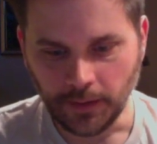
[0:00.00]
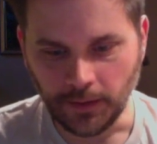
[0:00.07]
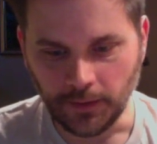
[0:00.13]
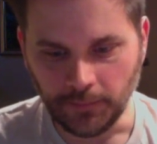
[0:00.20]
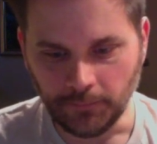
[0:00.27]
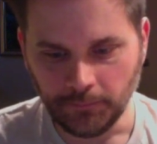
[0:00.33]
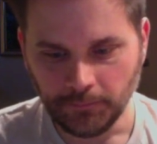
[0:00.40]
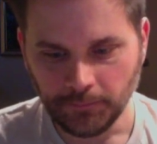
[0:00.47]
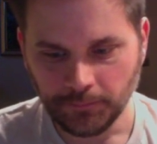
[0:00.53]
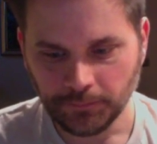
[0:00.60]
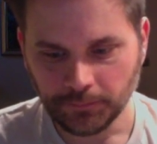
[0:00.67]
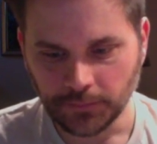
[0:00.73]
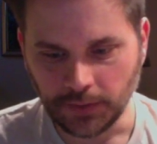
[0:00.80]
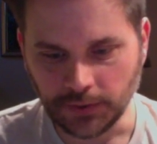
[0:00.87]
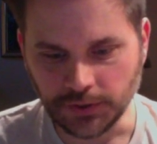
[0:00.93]
Um,
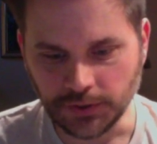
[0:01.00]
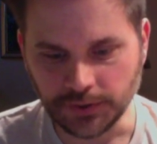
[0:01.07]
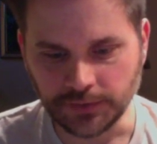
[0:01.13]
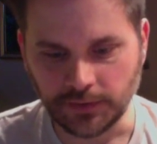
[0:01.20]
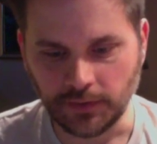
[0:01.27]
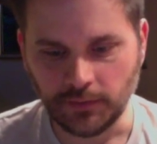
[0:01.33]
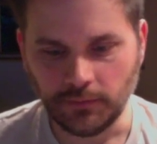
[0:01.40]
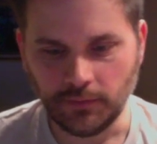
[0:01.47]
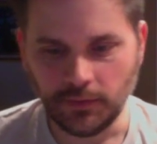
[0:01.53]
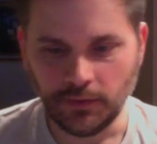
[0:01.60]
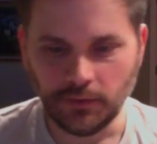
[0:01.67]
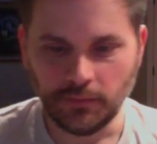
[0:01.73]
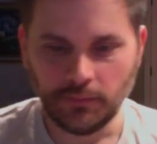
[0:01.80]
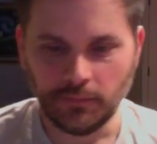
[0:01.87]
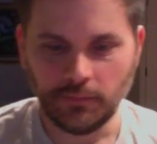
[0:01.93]
it just,
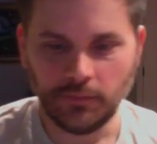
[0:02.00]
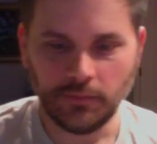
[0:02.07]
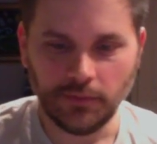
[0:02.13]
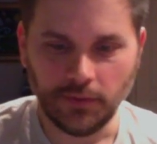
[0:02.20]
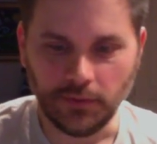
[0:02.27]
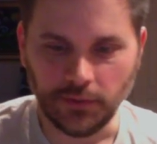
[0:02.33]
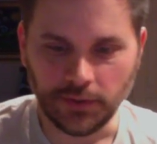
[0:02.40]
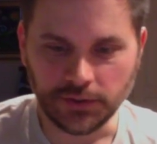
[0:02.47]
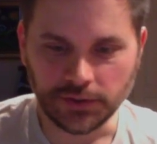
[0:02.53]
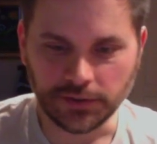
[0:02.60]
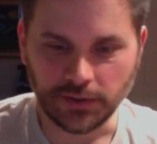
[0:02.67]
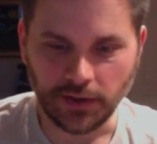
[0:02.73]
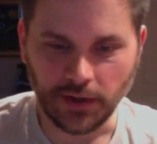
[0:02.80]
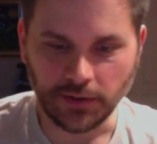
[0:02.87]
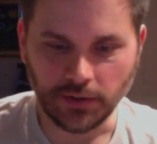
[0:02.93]
you know, it's just
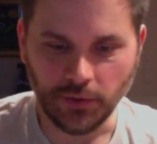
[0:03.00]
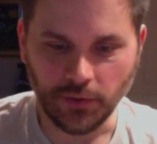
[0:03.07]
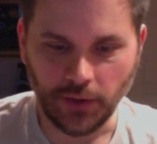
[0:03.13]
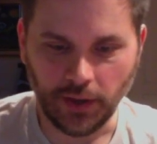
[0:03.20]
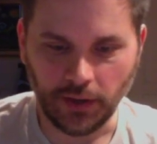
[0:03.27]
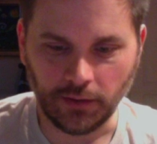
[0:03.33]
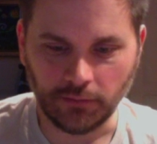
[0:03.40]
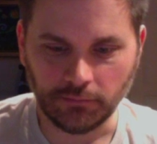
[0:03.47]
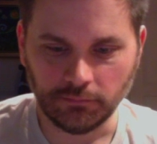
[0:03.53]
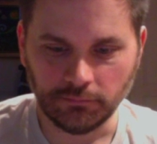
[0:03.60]
an ongoing